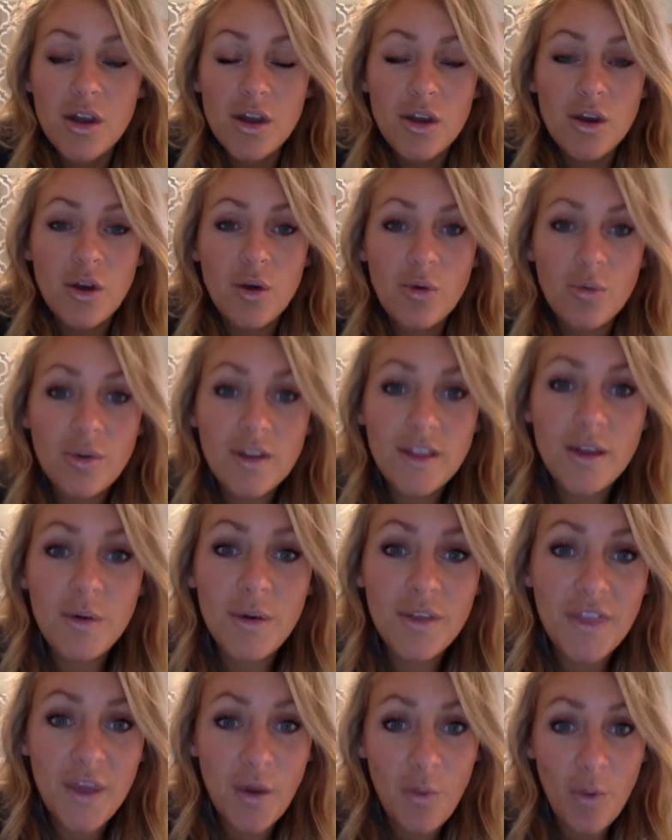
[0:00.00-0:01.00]
really
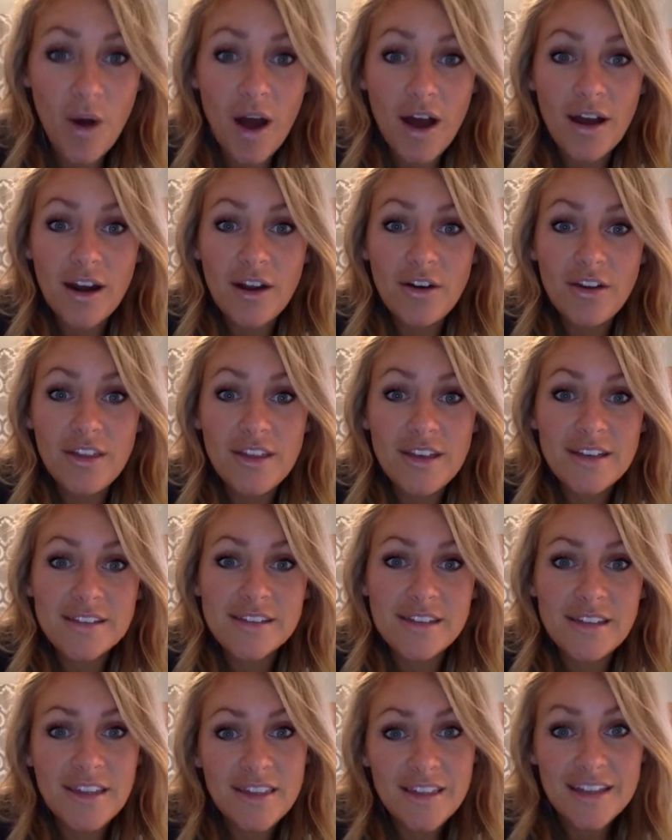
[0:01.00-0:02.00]
what they want out of
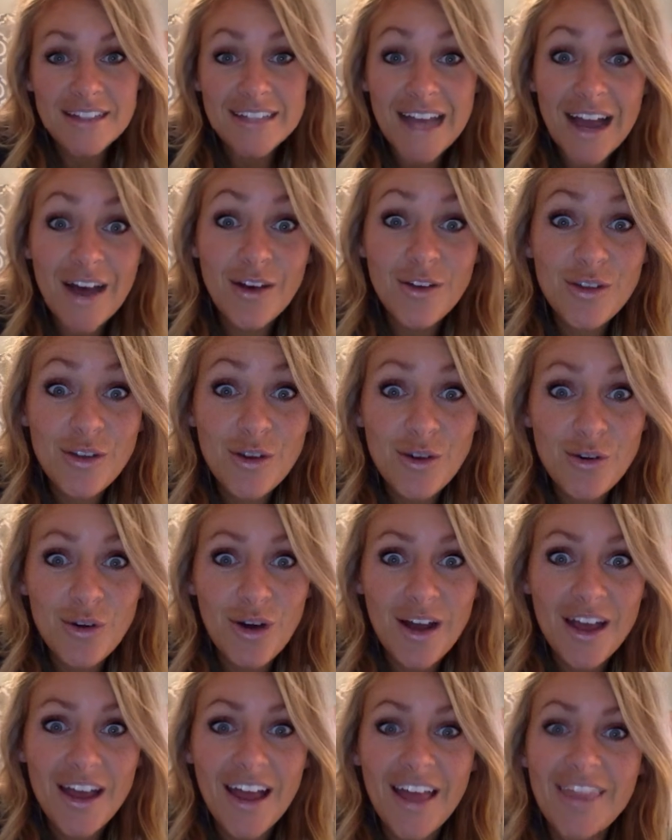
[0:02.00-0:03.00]
this, and then they tell you,
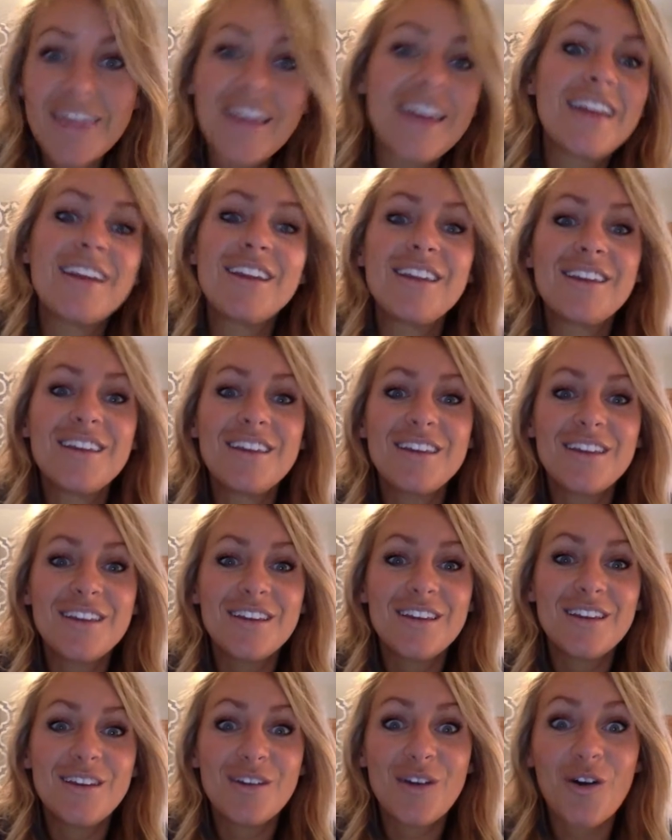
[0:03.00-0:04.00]
and then
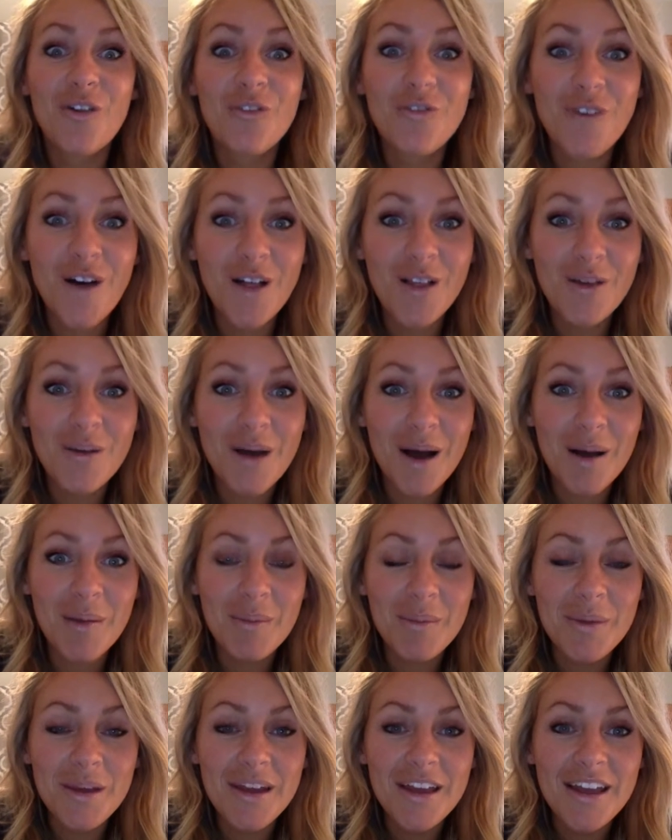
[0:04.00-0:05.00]
you don't follow
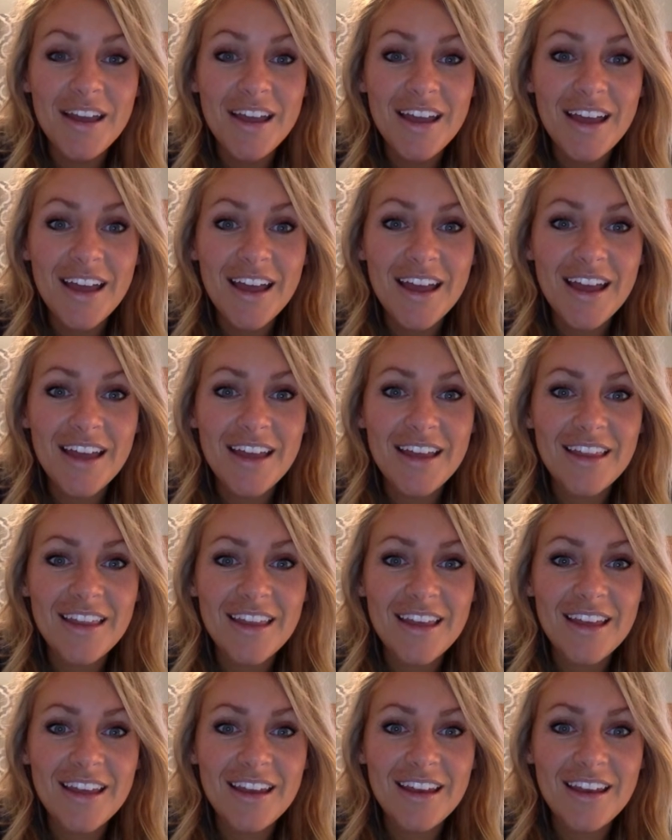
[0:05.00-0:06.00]
up, and
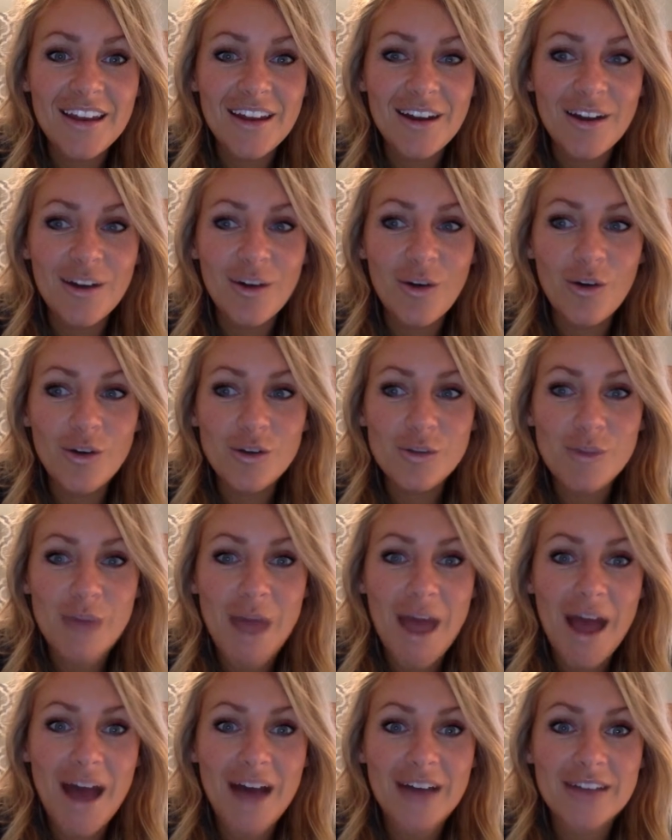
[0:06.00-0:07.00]
then their goals
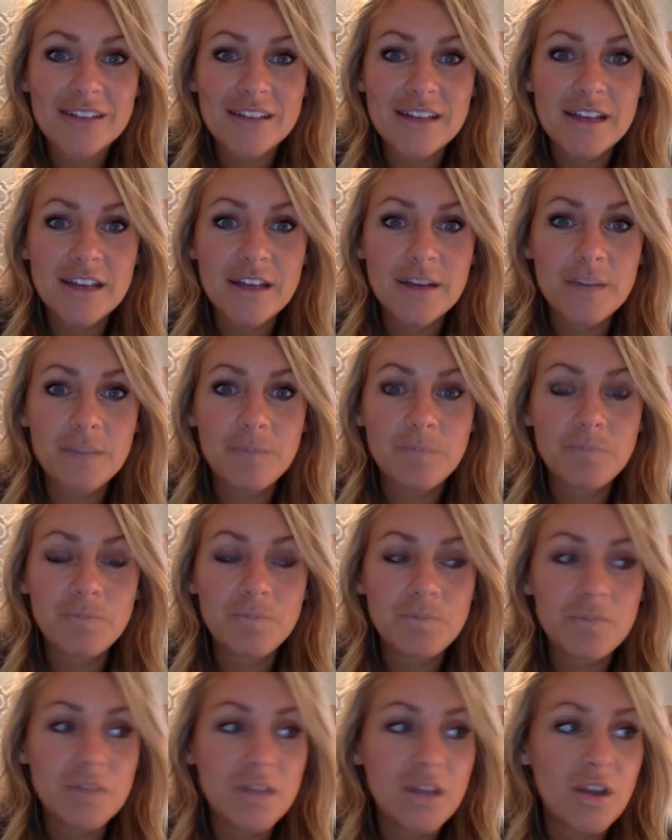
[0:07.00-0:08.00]
pass, and,
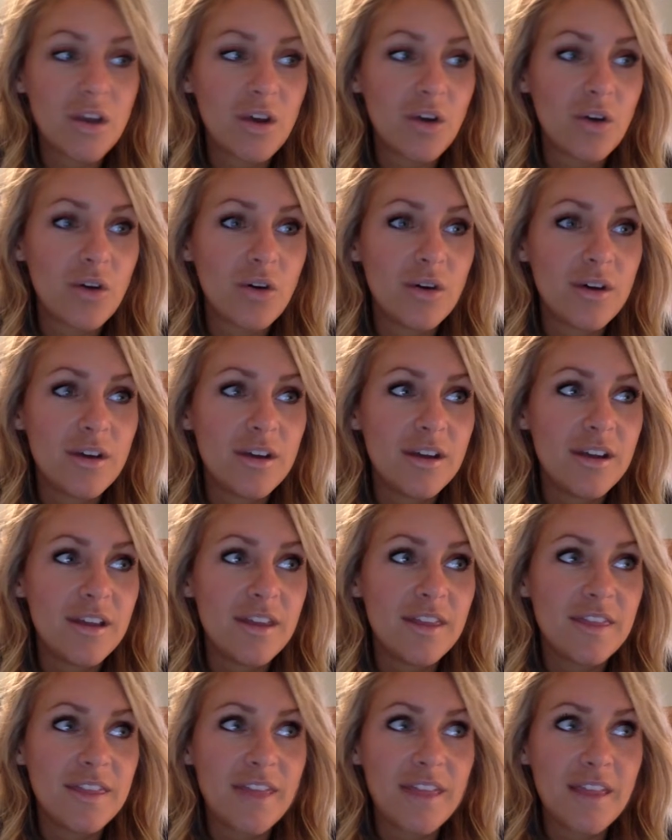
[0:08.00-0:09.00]

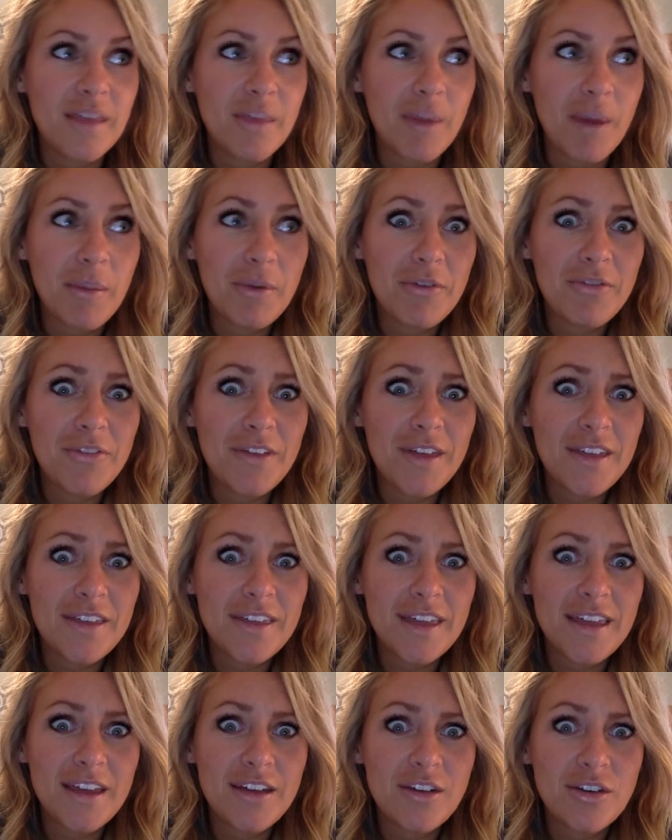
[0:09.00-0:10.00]
then they probably feel like
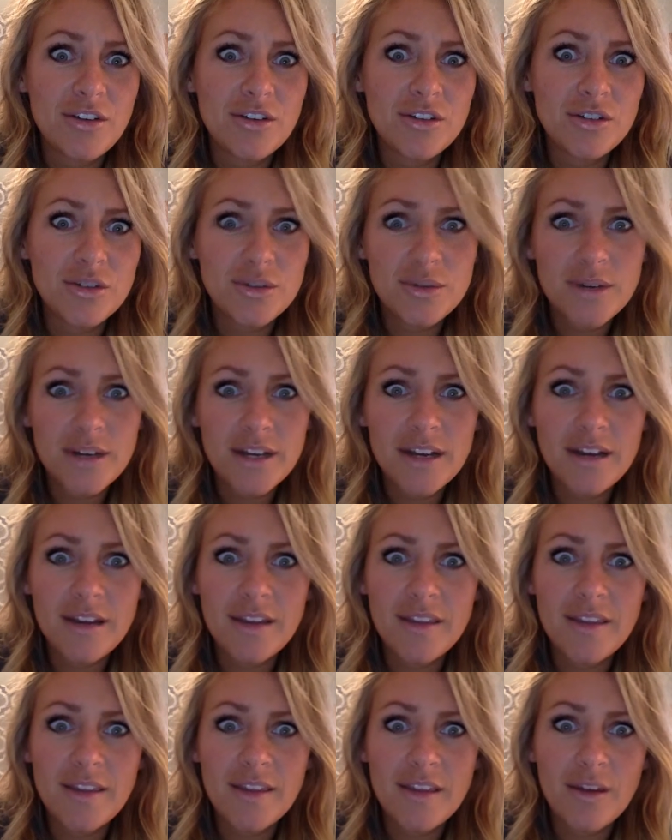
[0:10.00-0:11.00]
they couldn't do it,
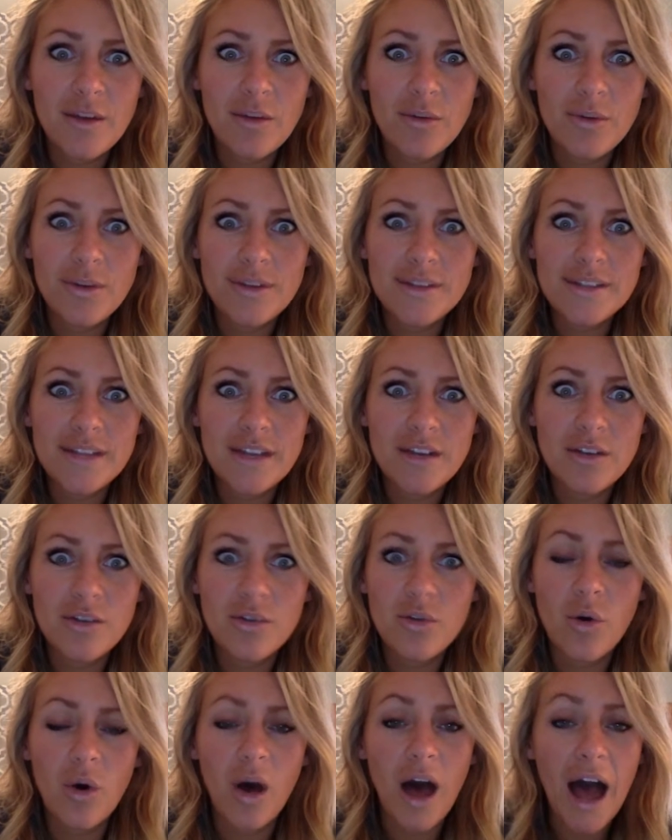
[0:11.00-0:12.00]
and then they don't reset a
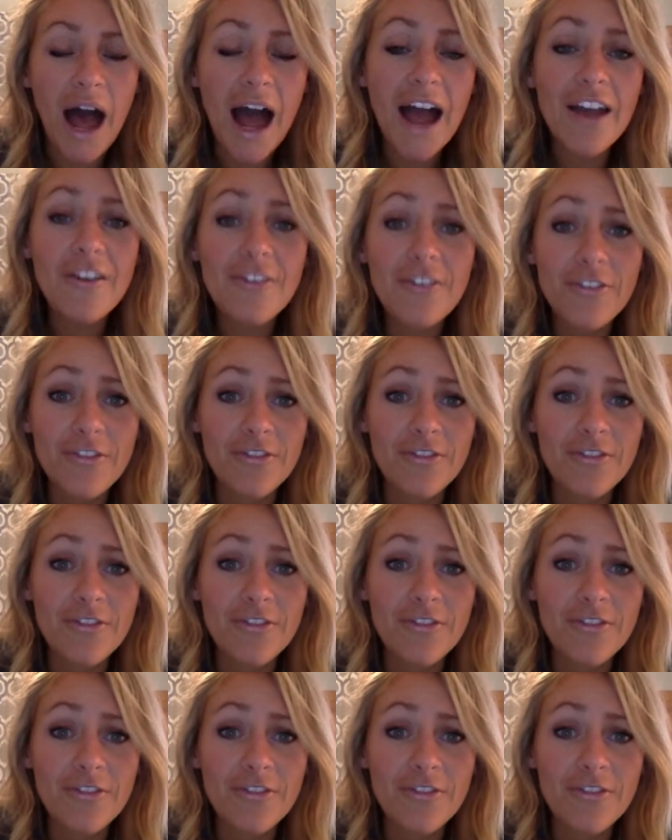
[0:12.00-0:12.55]
new goal. I